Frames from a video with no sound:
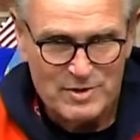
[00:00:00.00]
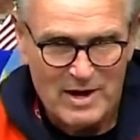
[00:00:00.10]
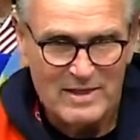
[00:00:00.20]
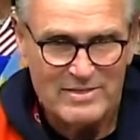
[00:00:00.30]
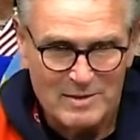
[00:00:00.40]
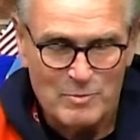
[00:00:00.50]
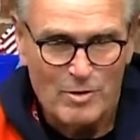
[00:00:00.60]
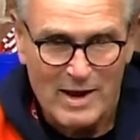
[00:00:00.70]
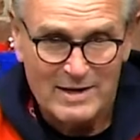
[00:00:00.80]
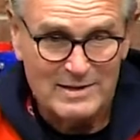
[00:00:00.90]
anything more
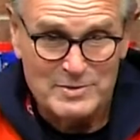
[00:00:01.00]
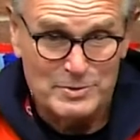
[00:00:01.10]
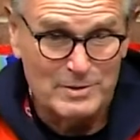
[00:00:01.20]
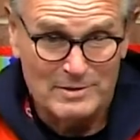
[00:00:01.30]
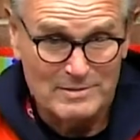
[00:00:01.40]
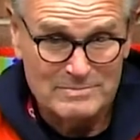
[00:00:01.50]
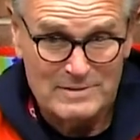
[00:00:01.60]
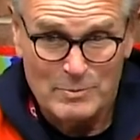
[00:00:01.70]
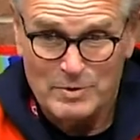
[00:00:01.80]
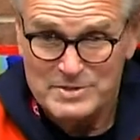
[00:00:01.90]
I can endure?
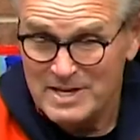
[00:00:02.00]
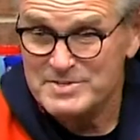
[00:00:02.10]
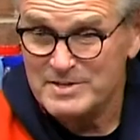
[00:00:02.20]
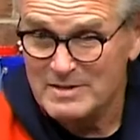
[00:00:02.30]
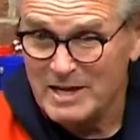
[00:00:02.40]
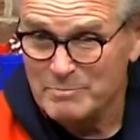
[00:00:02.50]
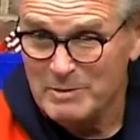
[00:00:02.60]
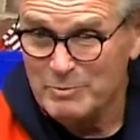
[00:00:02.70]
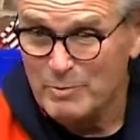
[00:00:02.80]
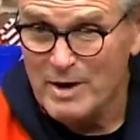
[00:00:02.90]
And we're tested like
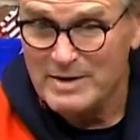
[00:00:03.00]
people were on